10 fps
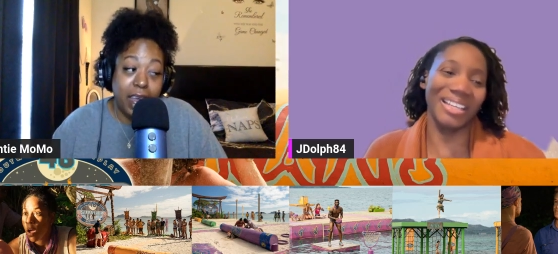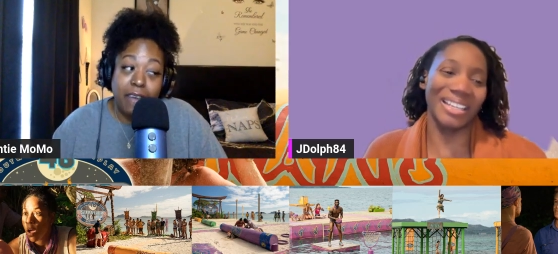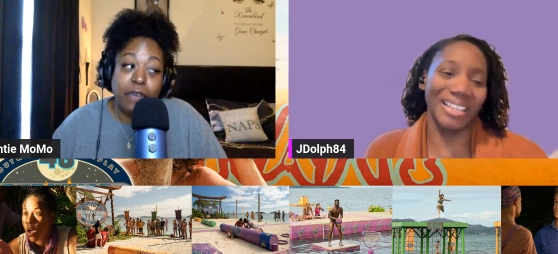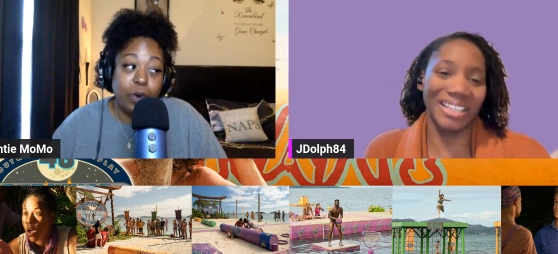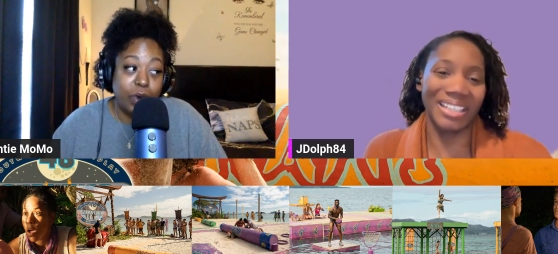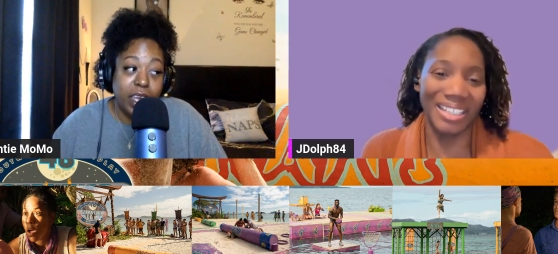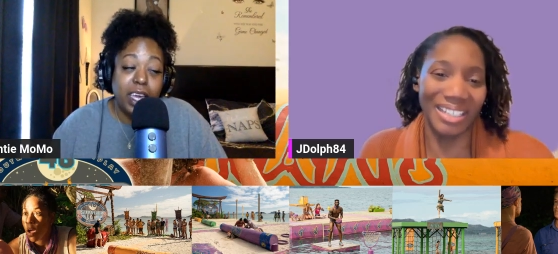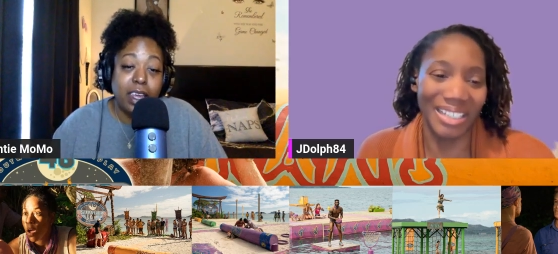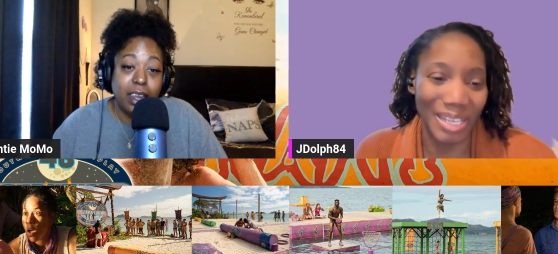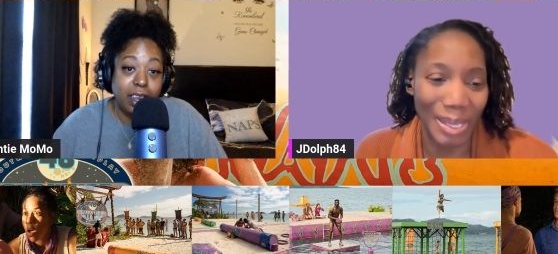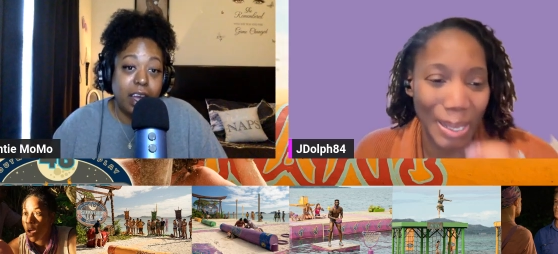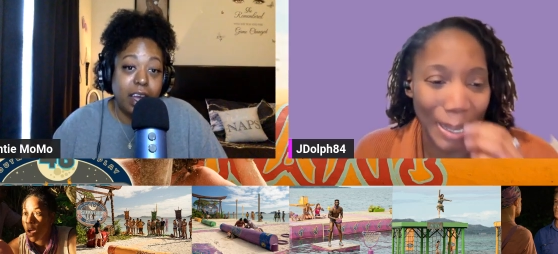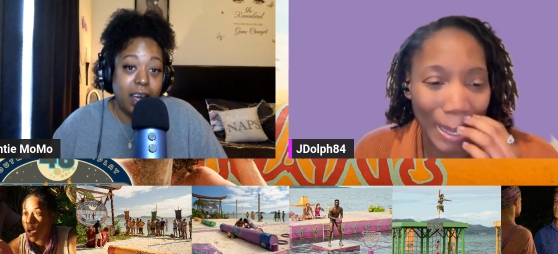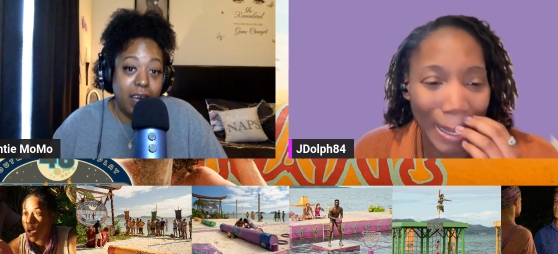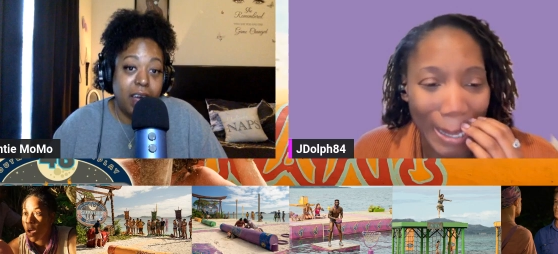Speaker 1: that's what we needed.
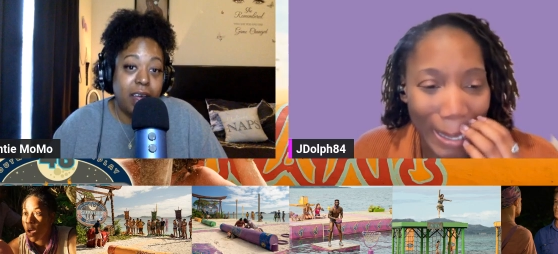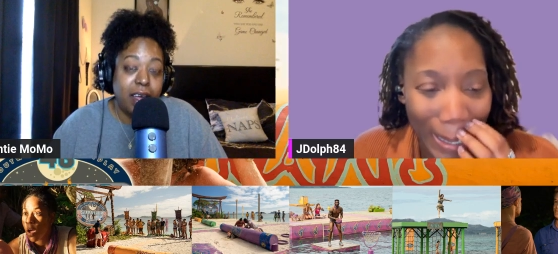Uh-huh.